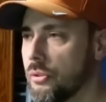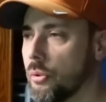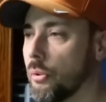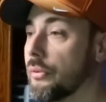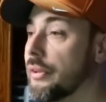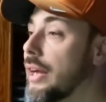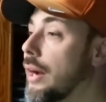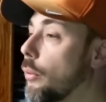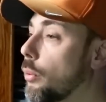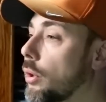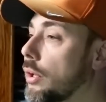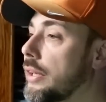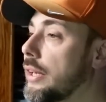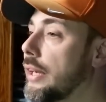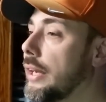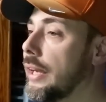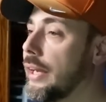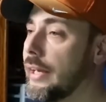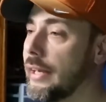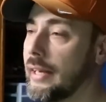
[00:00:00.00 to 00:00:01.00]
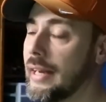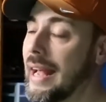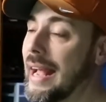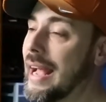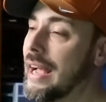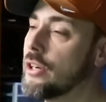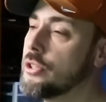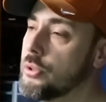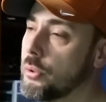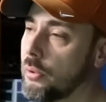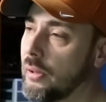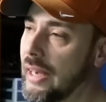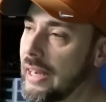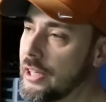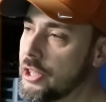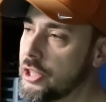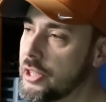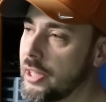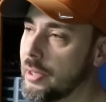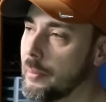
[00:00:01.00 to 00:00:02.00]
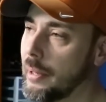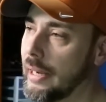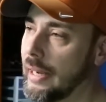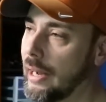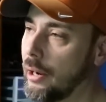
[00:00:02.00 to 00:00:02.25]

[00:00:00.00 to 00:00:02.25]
Dual networking and actual H D M I